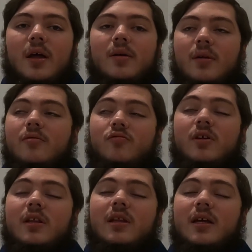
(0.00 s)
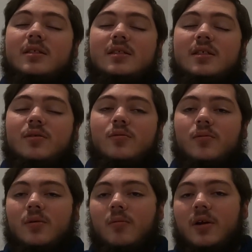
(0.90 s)
I'd really like to see
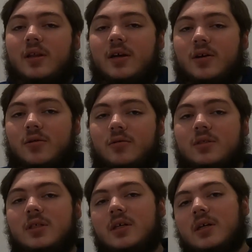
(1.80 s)
where that goes.